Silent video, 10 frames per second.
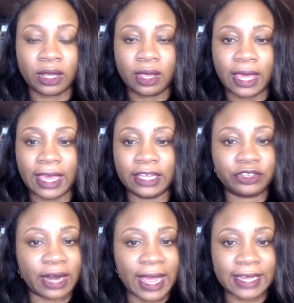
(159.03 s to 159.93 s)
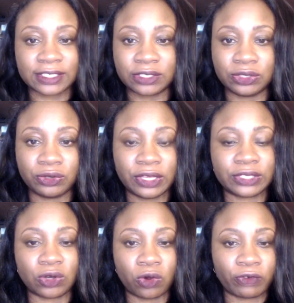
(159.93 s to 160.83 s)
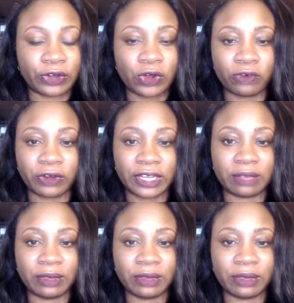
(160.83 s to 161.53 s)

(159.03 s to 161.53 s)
And you're asked to do this over and over again